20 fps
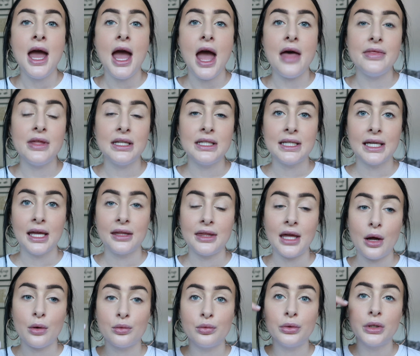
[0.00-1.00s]
and then to get
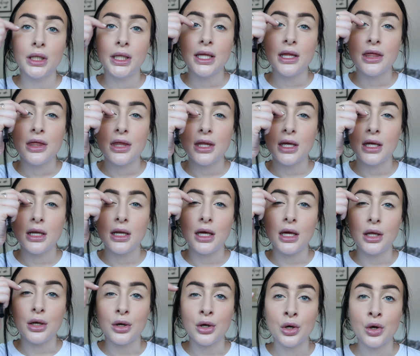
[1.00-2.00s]
that really thin
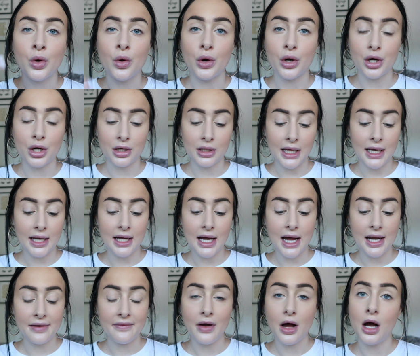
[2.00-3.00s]
inner corner, like
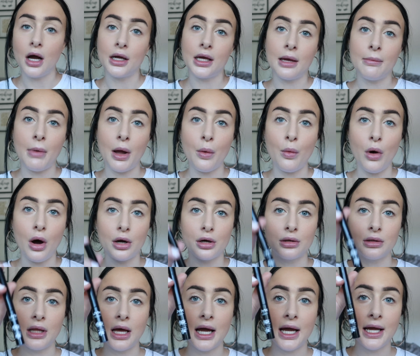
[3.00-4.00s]
kind of hugging my
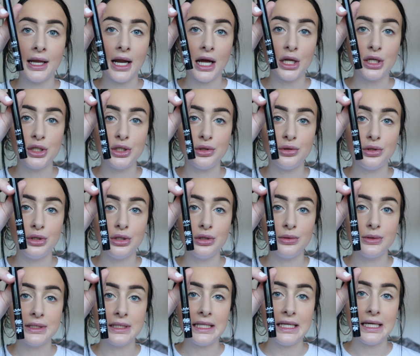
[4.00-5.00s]
waterline, I do
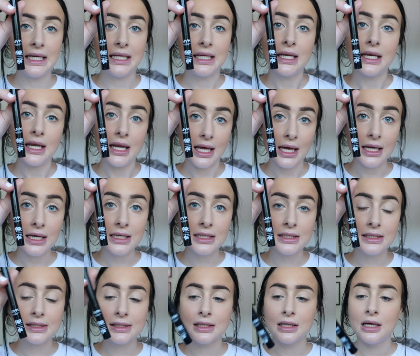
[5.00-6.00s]
use the
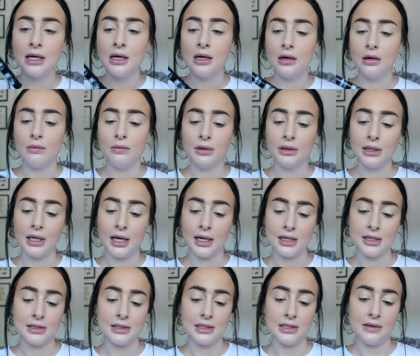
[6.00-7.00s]
NYX, what the
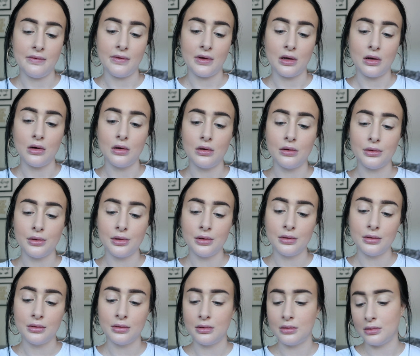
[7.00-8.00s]
heck is this even called?
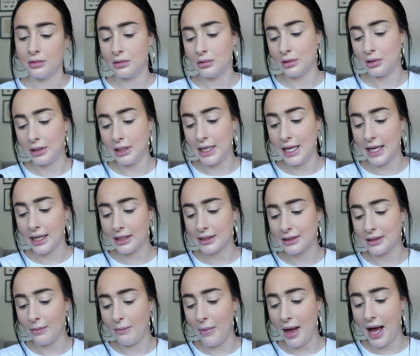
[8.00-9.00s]

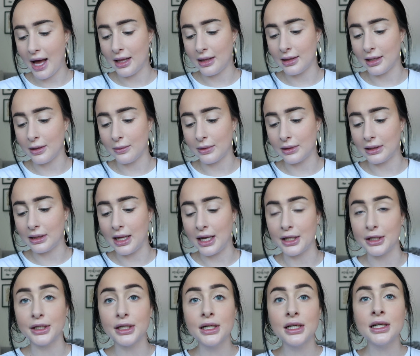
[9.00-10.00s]
NYX Matte Liquid
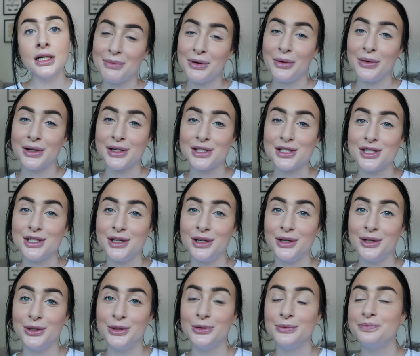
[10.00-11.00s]
Liner. I'm going
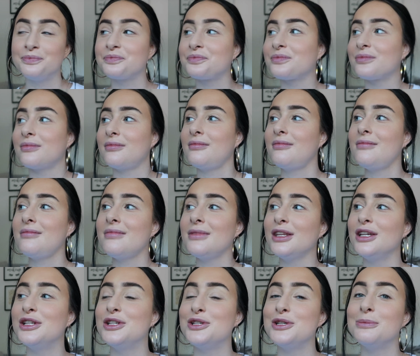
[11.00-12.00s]
to
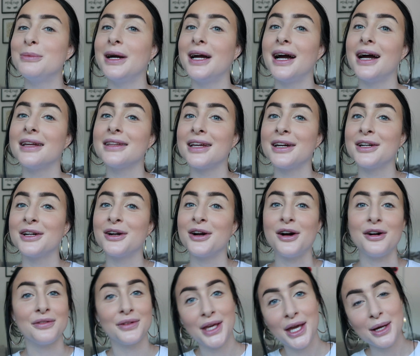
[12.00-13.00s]
do my eyeliner
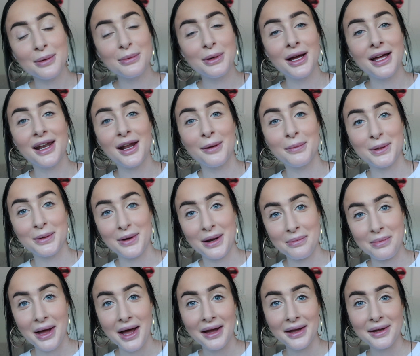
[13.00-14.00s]
off camera and I'll be
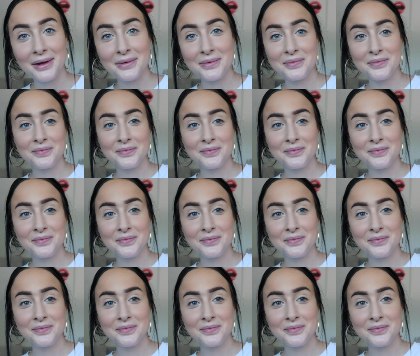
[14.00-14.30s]
right back.